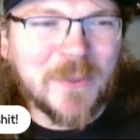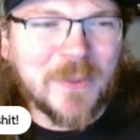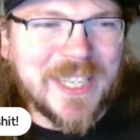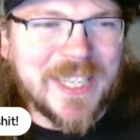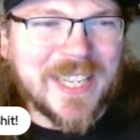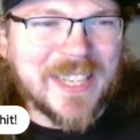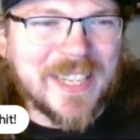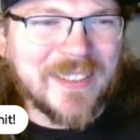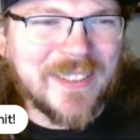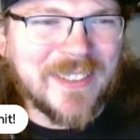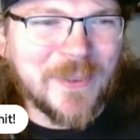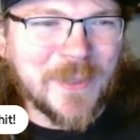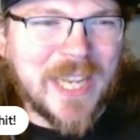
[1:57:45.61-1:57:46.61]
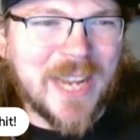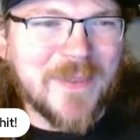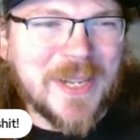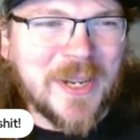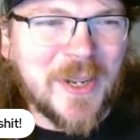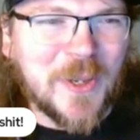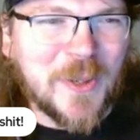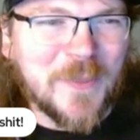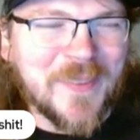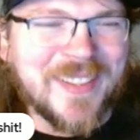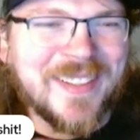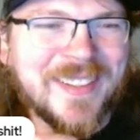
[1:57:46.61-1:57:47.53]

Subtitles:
"We did it. We're coming home."